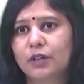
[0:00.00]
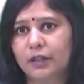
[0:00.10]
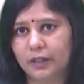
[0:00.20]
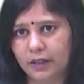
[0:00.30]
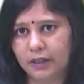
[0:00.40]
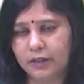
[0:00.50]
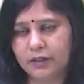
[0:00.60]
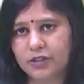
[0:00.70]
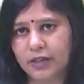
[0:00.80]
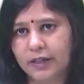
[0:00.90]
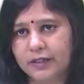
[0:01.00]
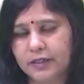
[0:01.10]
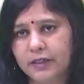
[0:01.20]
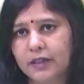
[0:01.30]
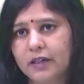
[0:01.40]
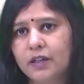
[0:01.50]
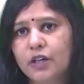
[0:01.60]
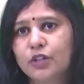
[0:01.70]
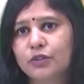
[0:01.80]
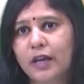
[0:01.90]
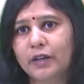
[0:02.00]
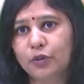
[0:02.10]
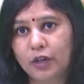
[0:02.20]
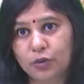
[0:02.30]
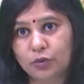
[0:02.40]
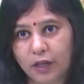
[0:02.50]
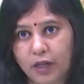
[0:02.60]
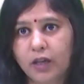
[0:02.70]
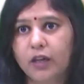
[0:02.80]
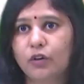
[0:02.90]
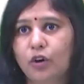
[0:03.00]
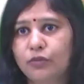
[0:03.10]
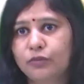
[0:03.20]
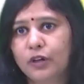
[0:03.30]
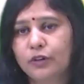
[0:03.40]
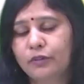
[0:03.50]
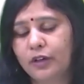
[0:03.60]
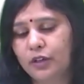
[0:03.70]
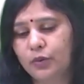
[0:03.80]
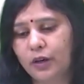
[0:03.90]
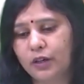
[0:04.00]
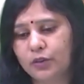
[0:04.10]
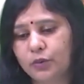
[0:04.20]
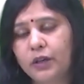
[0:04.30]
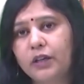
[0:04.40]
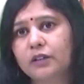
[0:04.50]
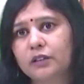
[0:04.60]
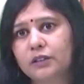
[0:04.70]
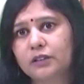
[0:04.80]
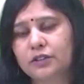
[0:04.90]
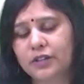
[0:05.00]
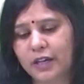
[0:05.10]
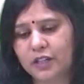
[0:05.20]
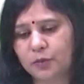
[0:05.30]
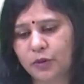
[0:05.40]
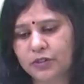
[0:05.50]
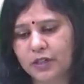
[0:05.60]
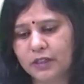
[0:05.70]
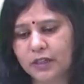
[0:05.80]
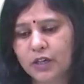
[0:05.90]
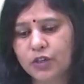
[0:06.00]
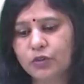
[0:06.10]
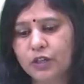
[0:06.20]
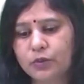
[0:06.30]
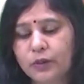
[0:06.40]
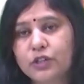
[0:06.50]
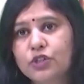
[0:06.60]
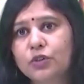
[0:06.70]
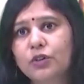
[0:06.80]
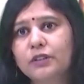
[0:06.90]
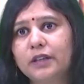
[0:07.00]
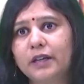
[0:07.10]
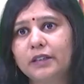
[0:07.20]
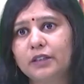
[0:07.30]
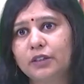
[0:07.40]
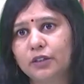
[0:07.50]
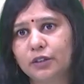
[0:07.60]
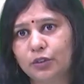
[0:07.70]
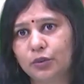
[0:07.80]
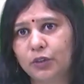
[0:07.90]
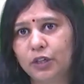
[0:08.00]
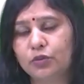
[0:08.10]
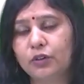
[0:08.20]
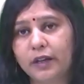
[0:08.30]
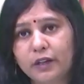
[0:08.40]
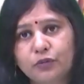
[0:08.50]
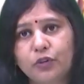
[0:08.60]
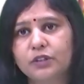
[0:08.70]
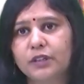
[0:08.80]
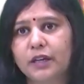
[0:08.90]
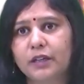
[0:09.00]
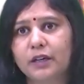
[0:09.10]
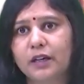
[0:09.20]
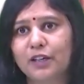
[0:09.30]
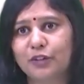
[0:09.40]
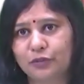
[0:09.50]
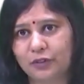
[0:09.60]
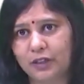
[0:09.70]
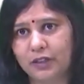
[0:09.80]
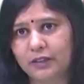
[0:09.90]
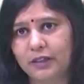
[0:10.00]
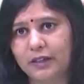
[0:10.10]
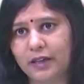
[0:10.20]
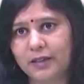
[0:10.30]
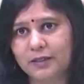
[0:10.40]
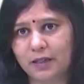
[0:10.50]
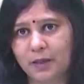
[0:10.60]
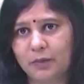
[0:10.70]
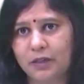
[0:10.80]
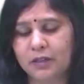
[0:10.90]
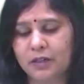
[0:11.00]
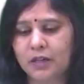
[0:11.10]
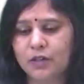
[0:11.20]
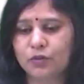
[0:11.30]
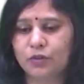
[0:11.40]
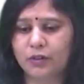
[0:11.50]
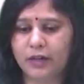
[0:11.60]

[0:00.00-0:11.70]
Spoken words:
in the GIS data, that you need to take care of when you are doing a GIS project. You need to ensure that you need to correct for the data if the data has creeped into your